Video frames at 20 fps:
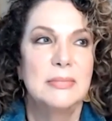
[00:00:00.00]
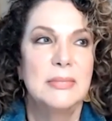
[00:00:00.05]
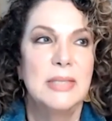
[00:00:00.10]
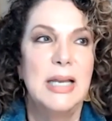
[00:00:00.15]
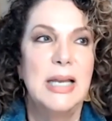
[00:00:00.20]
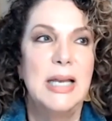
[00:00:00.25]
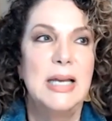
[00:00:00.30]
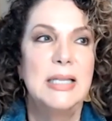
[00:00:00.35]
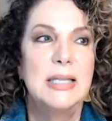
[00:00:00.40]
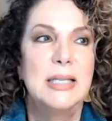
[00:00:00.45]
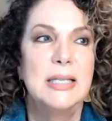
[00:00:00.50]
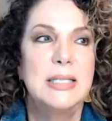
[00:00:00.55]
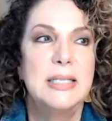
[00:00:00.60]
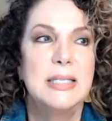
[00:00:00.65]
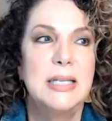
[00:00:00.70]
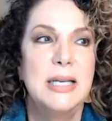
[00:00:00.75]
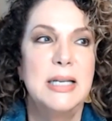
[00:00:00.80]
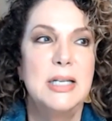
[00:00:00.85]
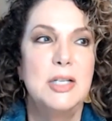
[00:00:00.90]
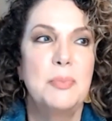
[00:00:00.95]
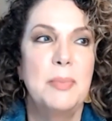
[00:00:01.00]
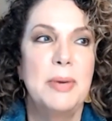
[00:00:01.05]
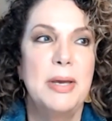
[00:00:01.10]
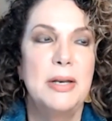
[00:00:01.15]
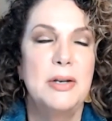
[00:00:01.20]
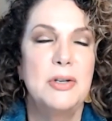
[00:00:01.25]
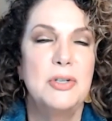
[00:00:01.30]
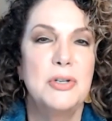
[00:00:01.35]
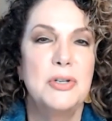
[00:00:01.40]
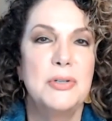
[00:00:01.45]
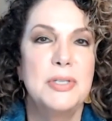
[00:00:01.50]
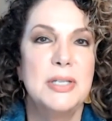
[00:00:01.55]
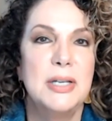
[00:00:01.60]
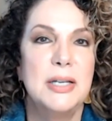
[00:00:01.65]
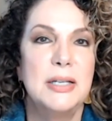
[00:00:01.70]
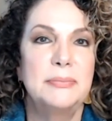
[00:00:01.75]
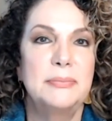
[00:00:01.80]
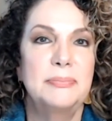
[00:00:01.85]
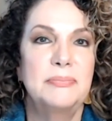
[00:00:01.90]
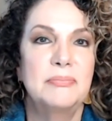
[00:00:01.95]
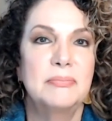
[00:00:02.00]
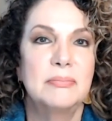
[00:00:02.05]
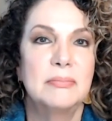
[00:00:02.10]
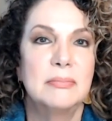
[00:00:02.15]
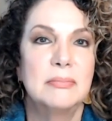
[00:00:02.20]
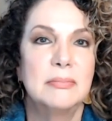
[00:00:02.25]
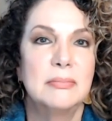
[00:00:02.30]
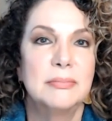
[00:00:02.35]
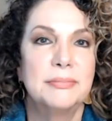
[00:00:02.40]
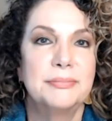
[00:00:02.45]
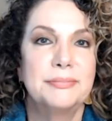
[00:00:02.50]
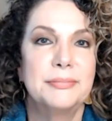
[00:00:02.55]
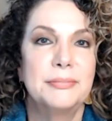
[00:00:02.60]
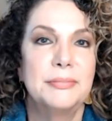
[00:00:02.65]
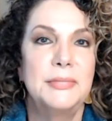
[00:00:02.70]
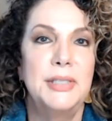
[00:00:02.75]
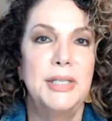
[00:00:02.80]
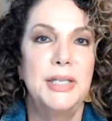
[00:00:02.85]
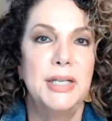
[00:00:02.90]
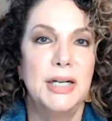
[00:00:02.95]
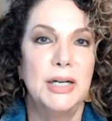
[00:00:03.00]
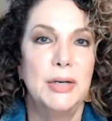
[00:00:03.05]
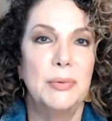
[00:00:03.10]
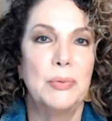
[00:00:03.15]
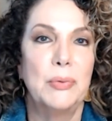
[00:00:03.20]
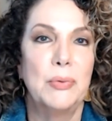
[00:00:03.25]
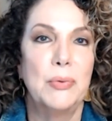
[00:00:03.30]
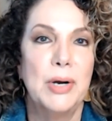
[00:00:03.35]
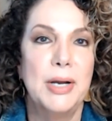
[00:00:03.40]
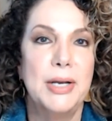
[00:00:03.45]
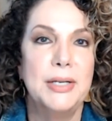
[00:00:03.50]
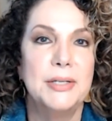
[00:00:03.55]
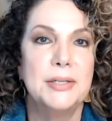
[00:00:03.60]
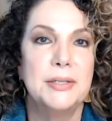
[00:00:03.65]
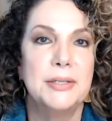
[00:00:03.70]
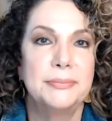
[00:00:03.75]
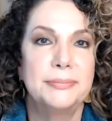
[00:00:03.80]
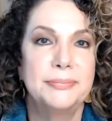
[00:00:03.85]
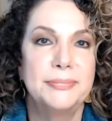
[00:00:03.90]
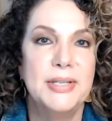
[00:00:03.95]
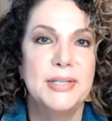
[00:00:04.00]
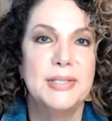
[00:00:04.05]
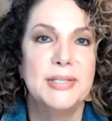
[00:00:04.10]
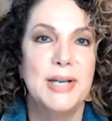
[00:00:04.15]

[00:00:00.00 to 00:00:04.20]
and the stage manager said, yeah, right. This